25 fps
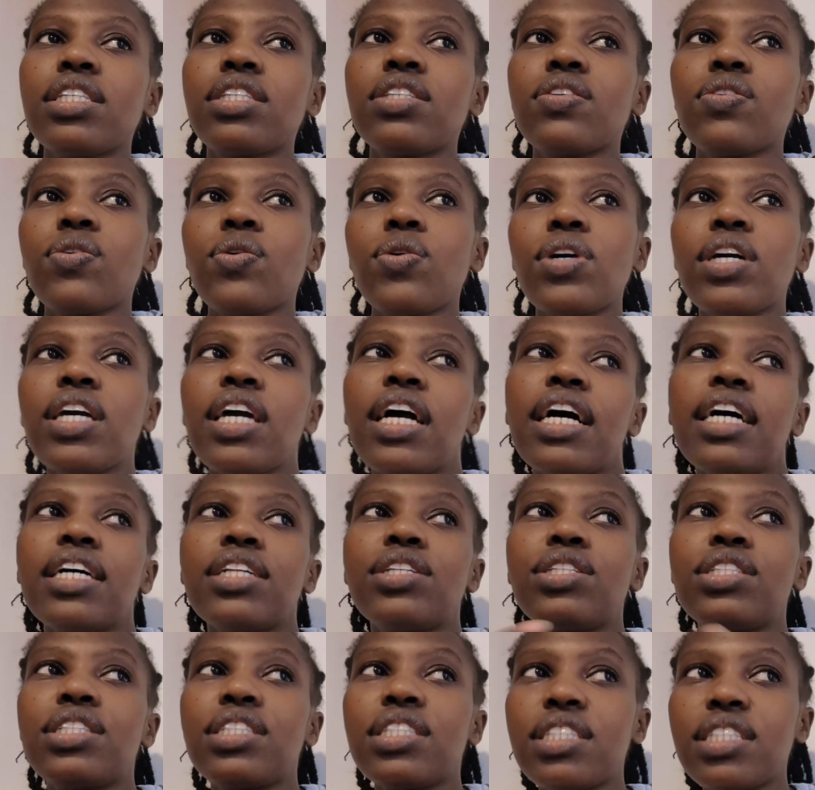So yeah,
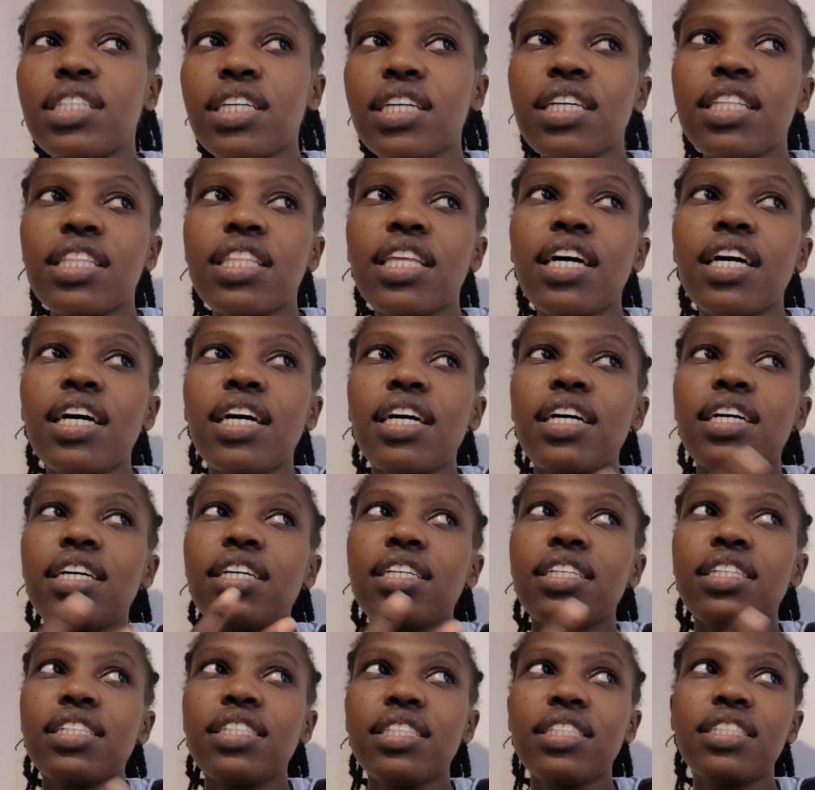take the
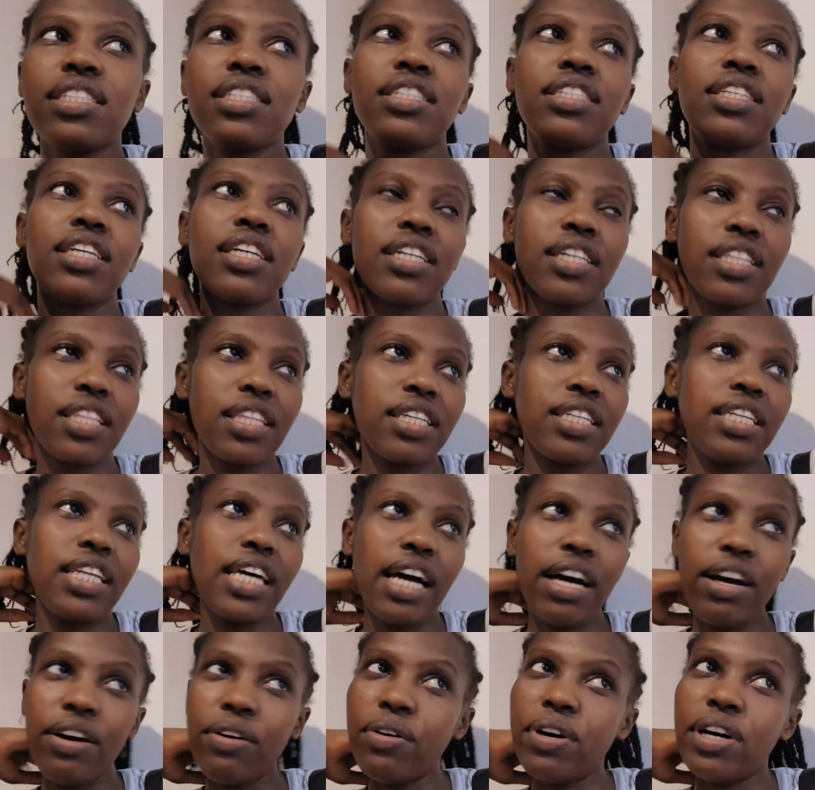take the
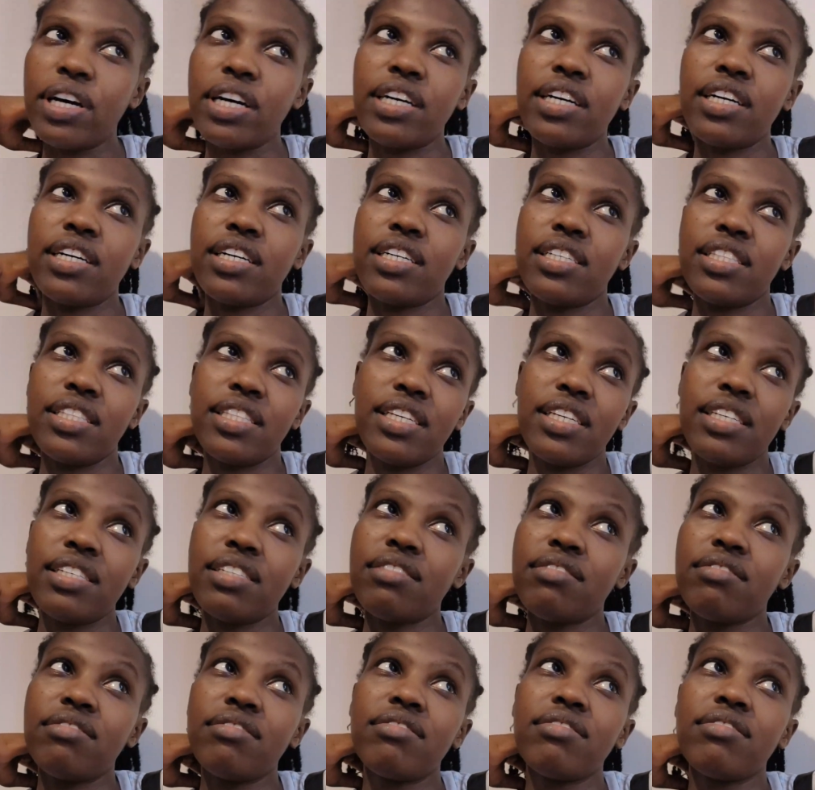dawa and
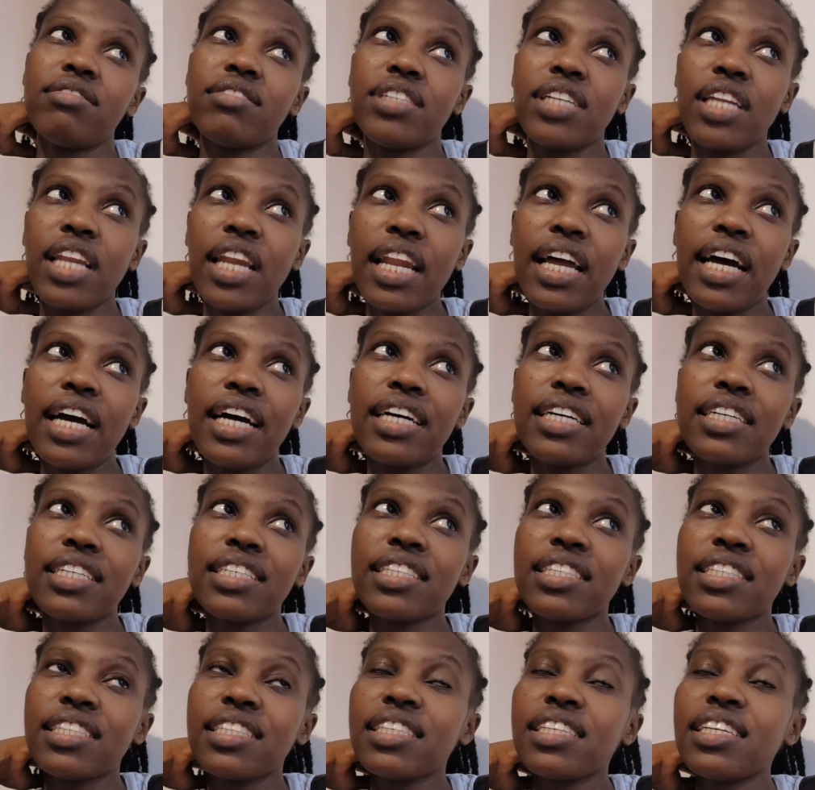then
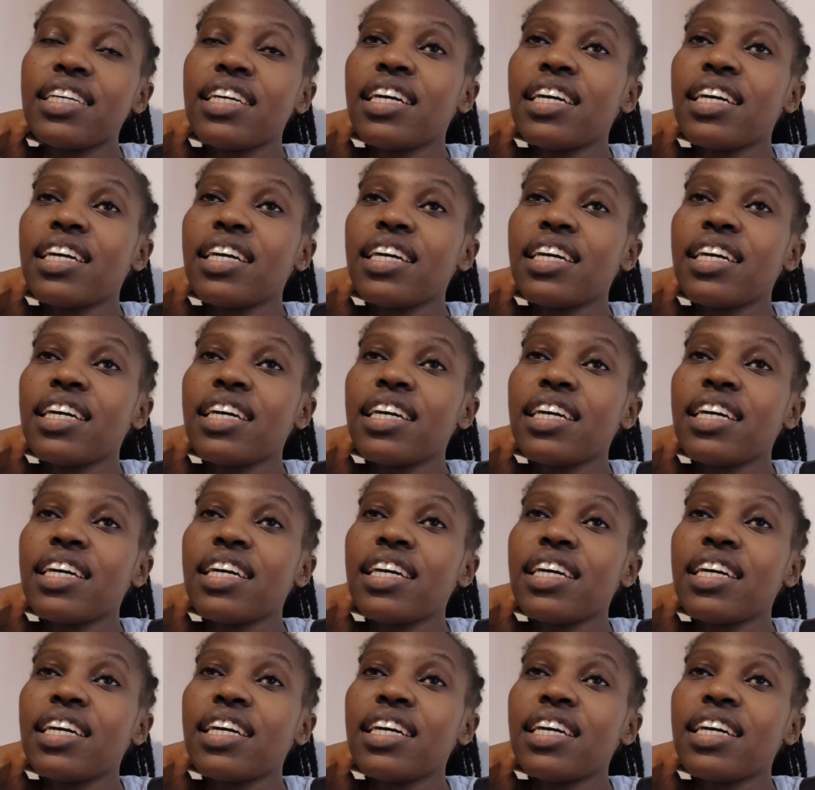relax.